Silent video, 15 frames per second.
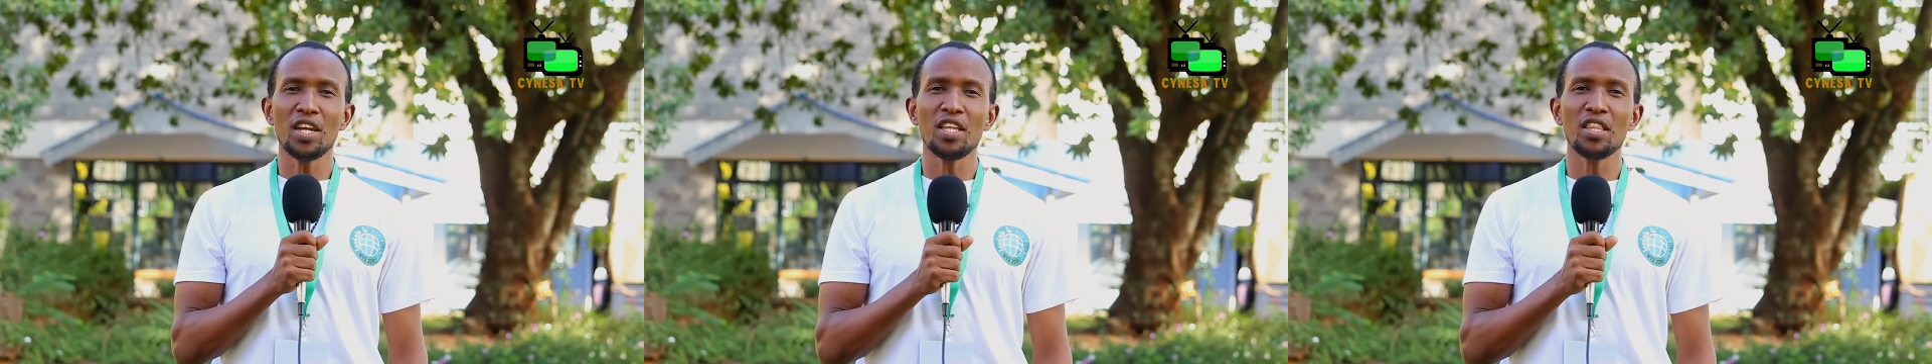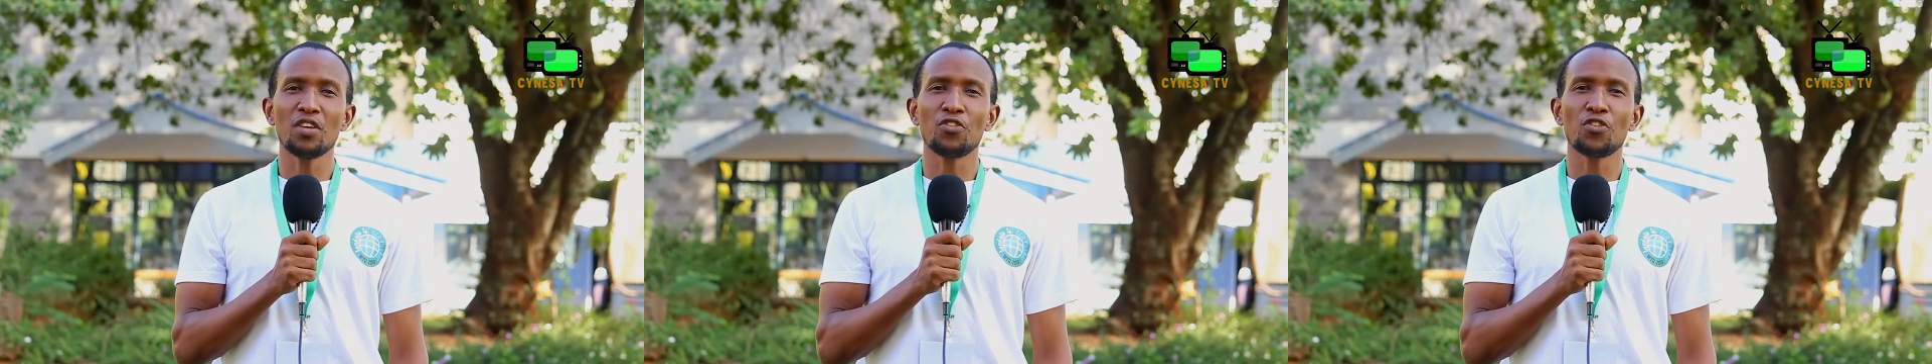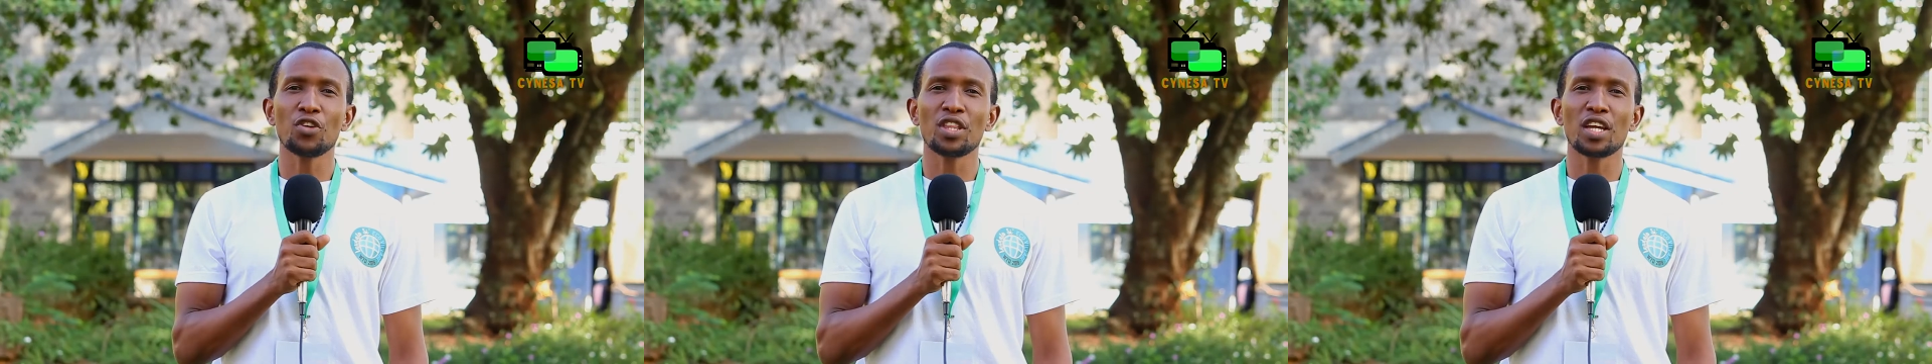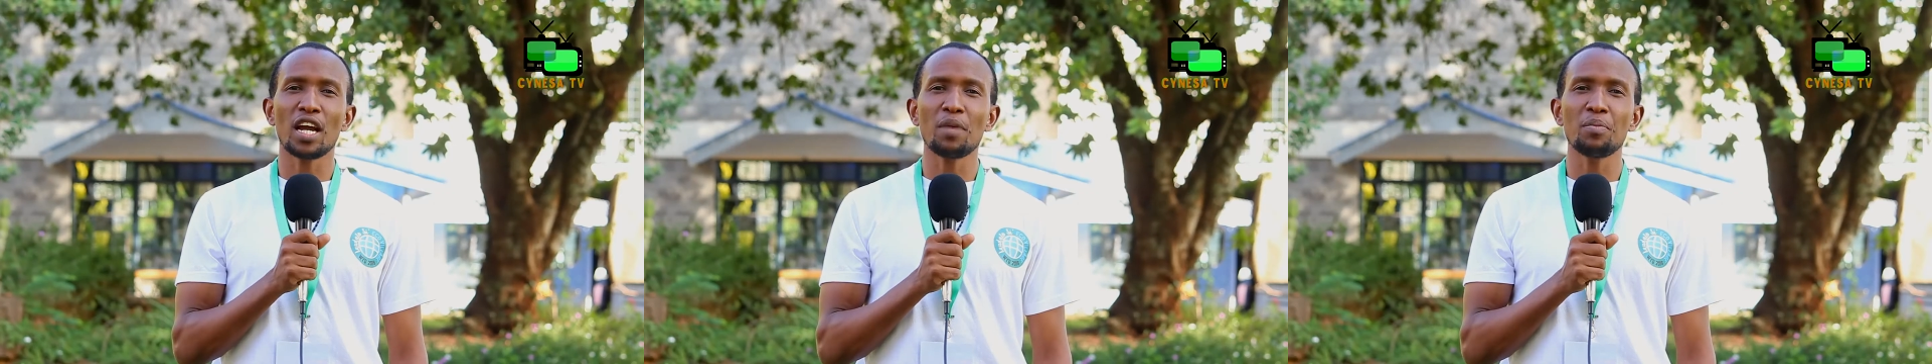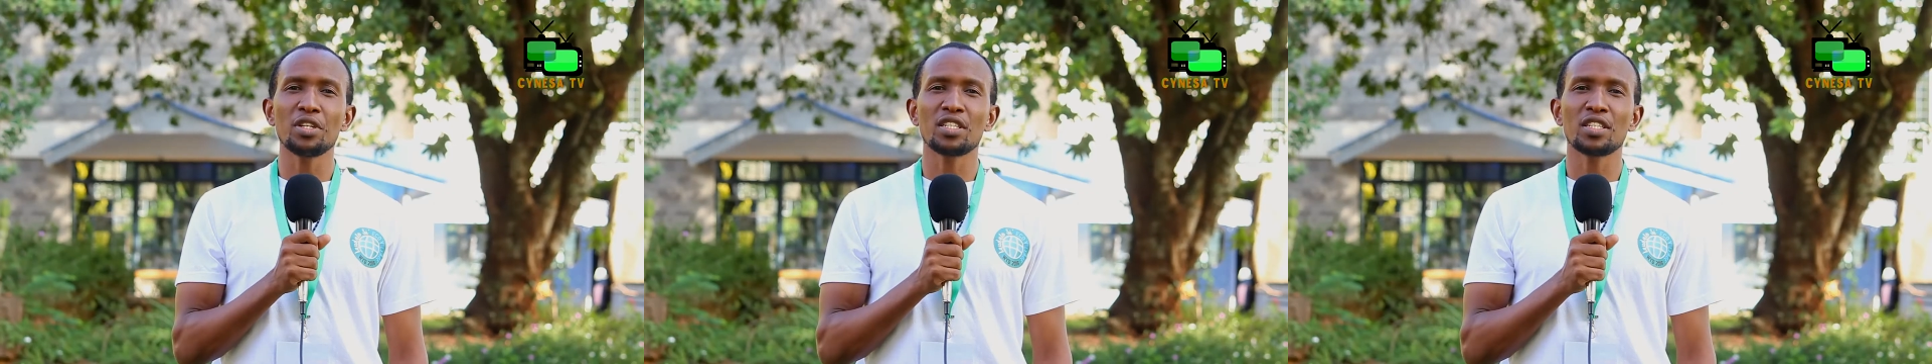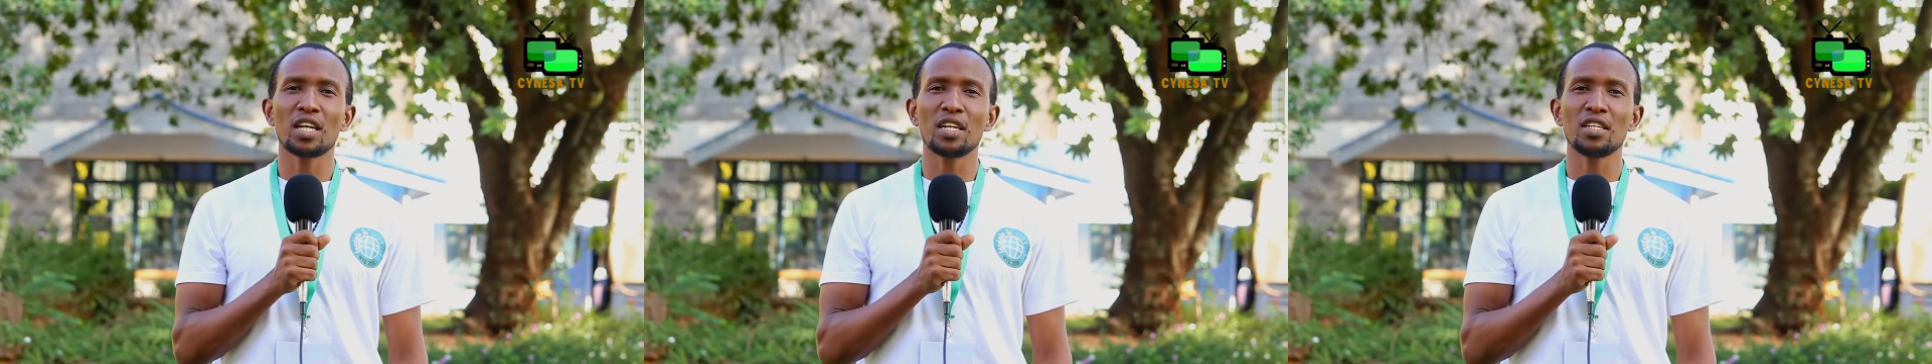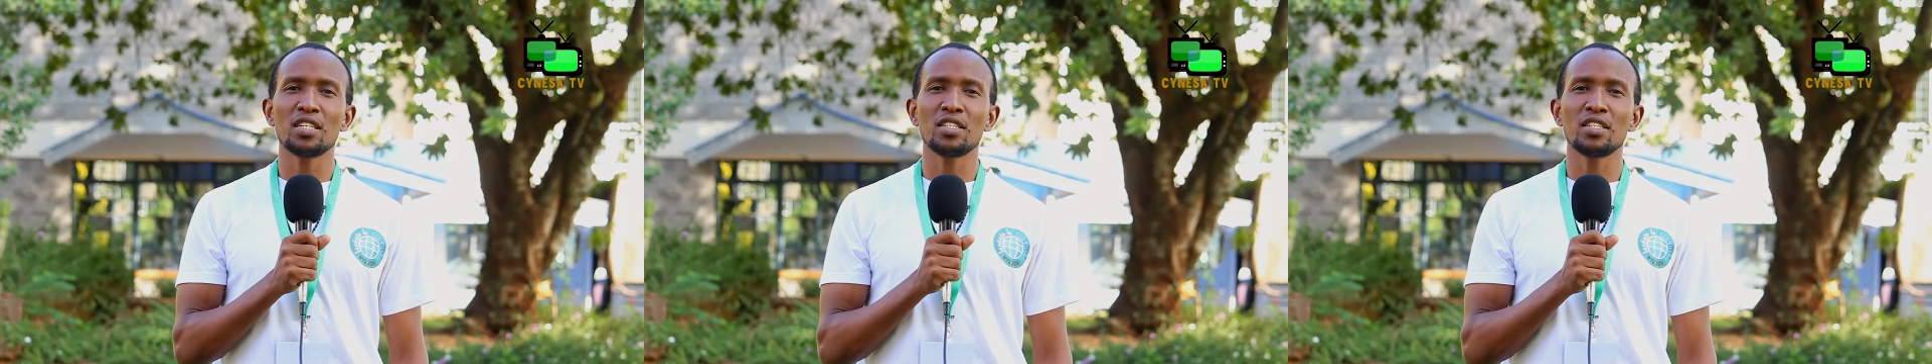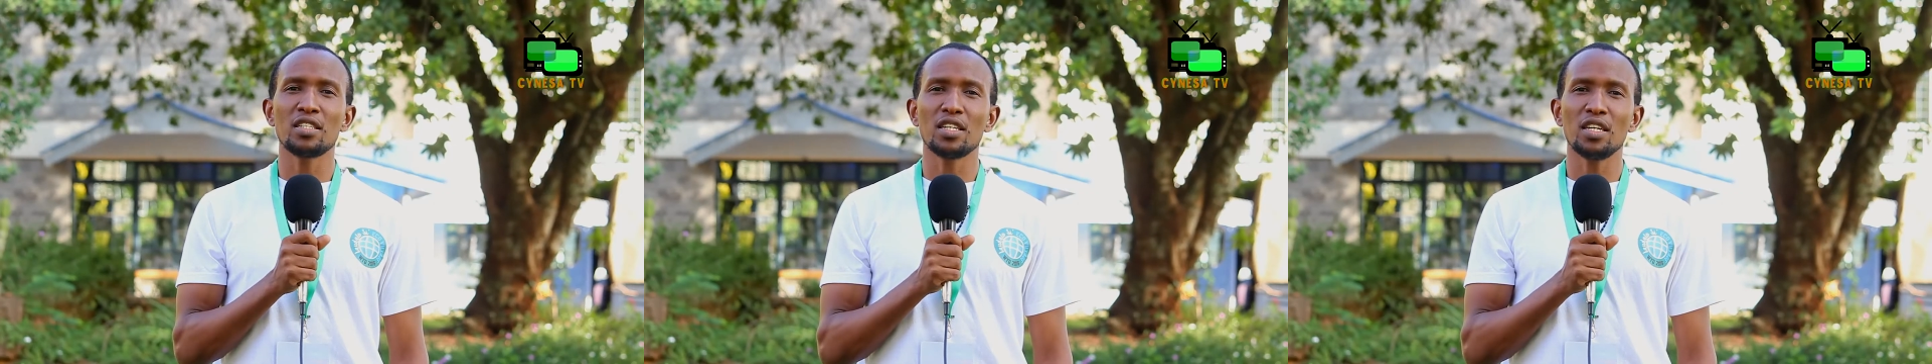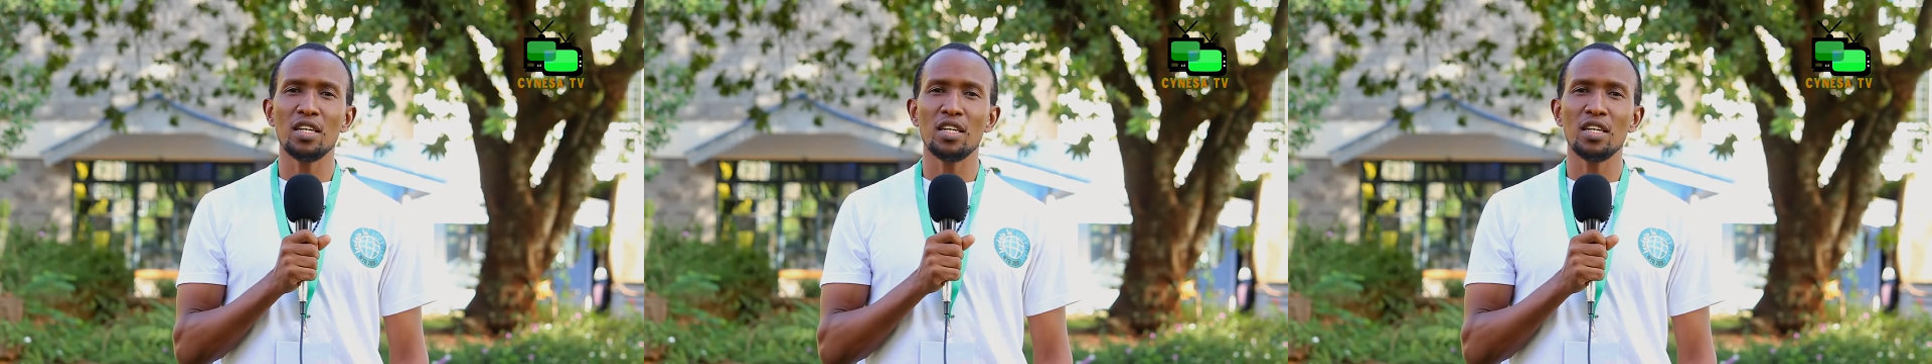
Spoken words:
in the forthcoming CITES